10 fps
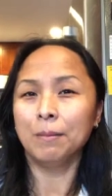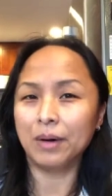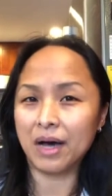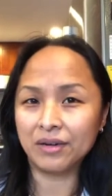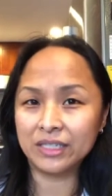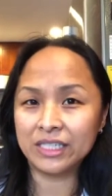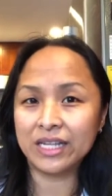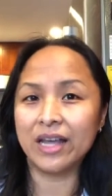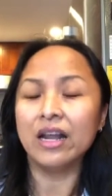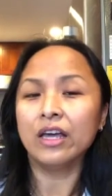But
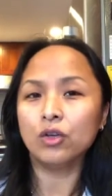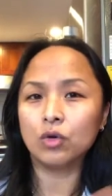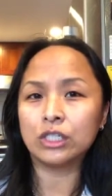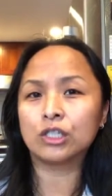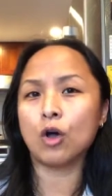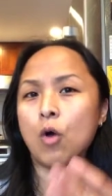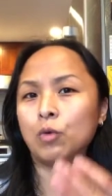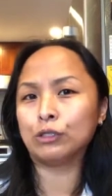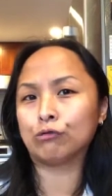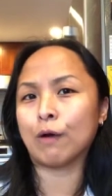understand, your soul
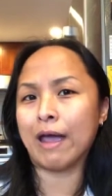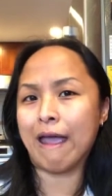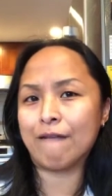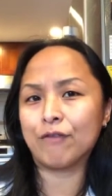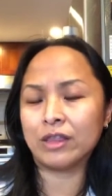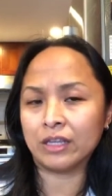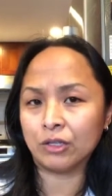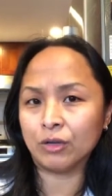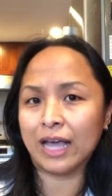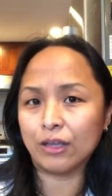will try everything
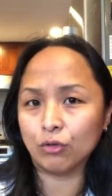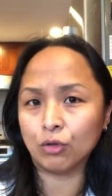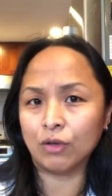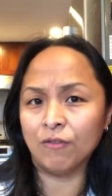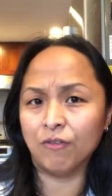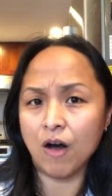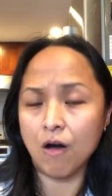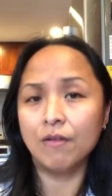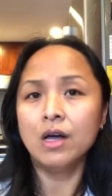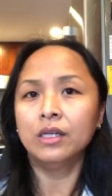to get you to
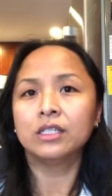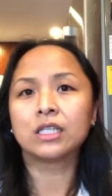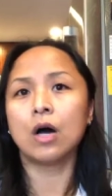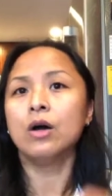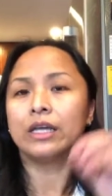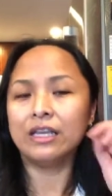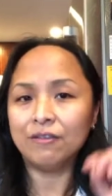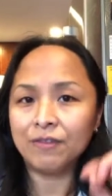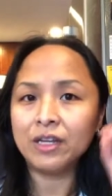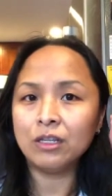evolve. So
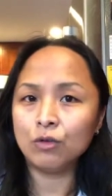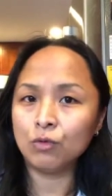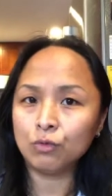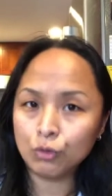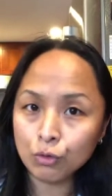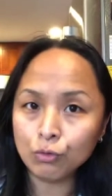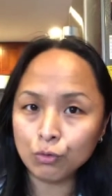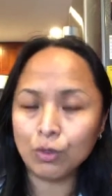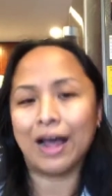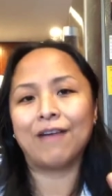even you
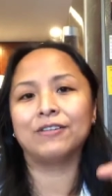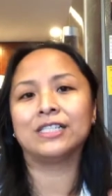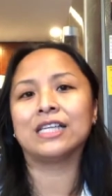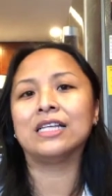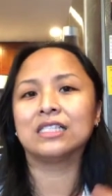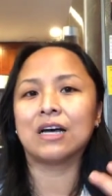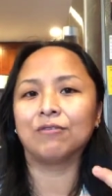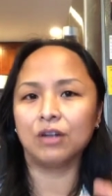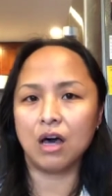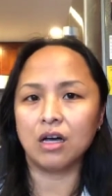do have a sense
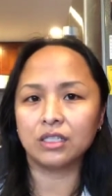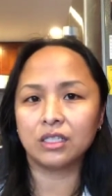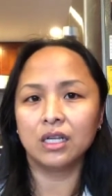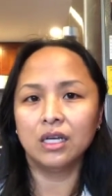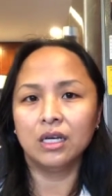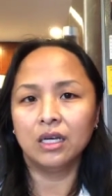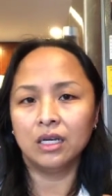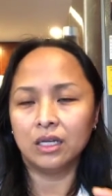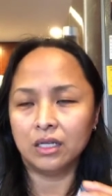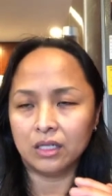of loss,
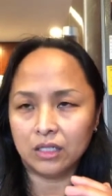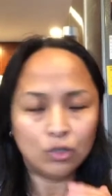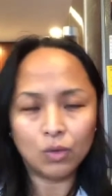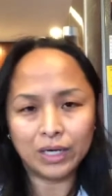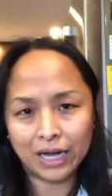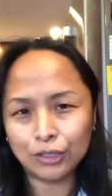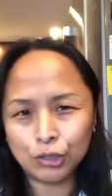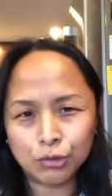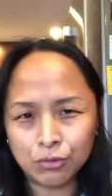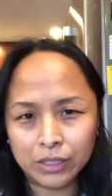you are not
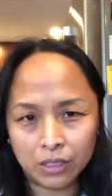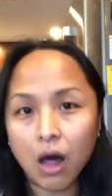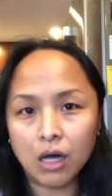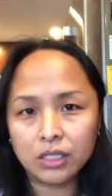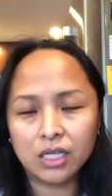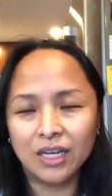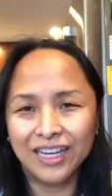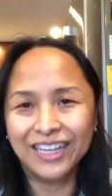truly lost.